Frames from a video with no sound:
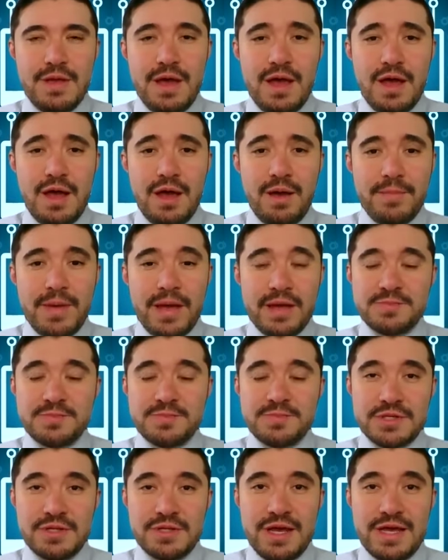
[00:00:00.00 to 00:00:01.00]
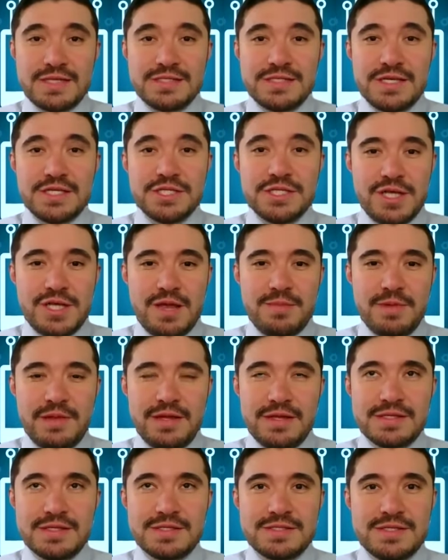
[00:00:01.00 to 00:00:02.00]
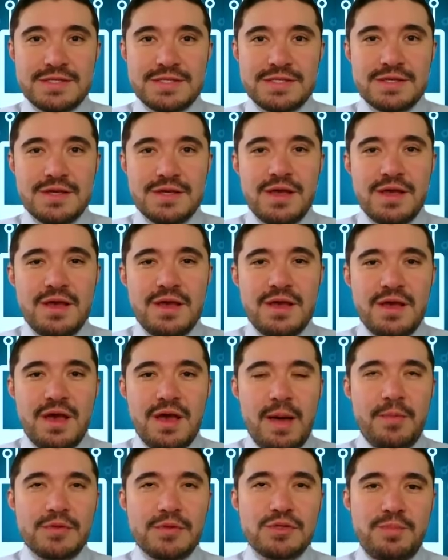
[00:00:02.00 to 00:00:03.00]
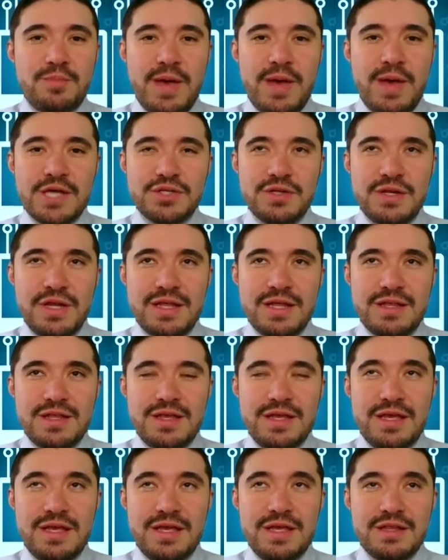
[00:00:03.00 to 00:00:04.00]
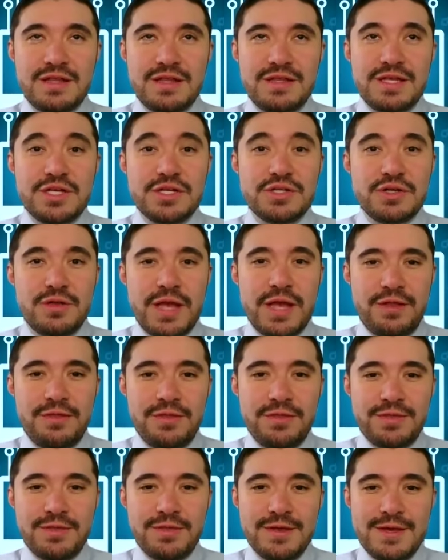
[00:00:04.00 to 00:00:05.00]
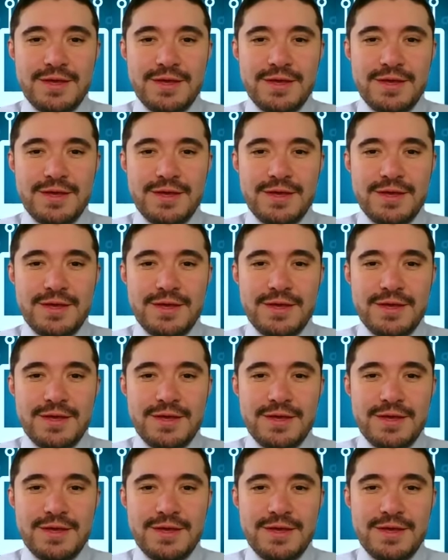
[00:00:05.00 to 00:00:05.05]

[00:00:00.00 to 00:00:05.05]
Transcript: Um, I specialize in G I malignancies. I'm also passionate in digital health.